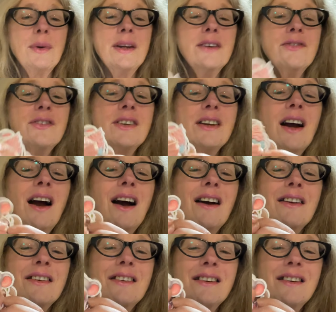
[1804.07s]
we've
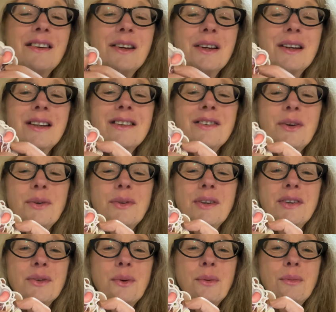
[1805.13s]
done. So
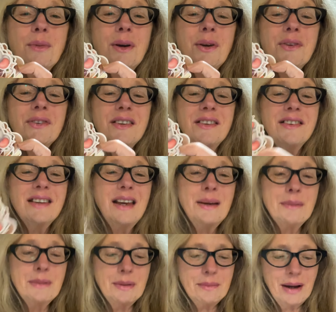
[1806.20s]
there's almost the
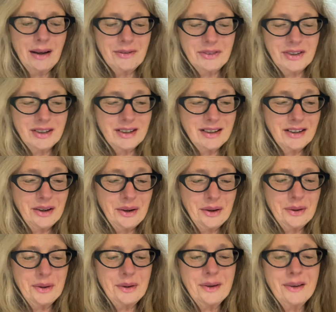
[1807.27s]
same amount to go.
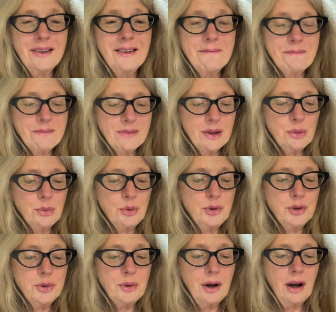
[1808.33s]

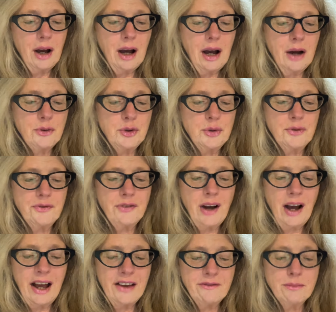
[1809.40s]
I'll do 5
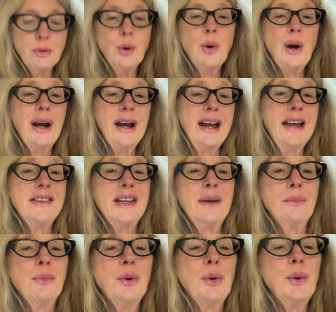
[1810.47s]
more and then
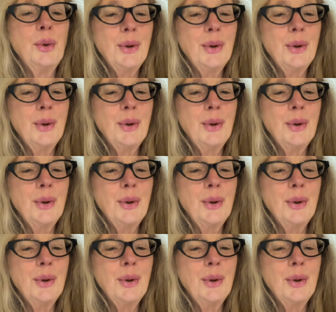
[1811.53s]
we'll